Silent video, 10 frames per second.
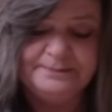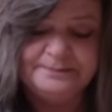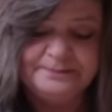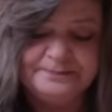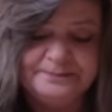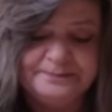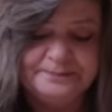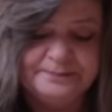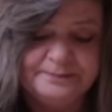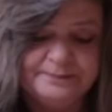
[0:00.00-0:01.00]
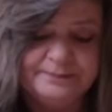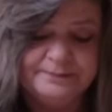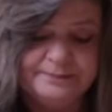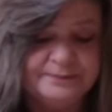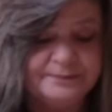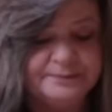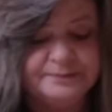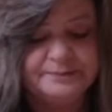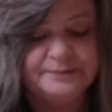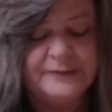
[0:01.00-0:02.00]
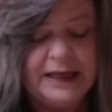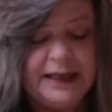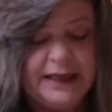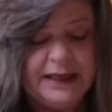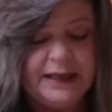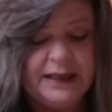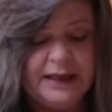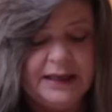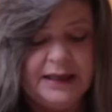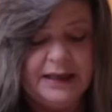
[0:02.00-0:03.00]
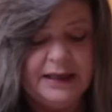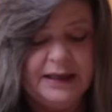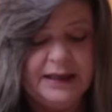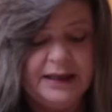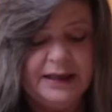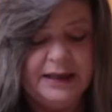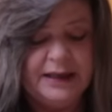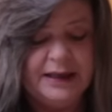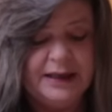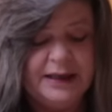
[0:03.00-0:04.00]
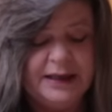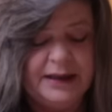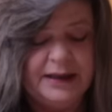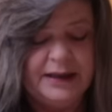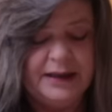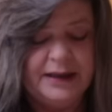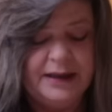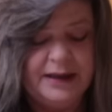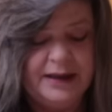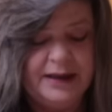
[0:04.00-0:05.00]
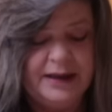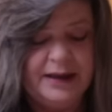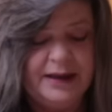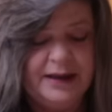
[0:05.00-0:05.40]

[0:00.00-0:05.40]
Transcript: [no speech]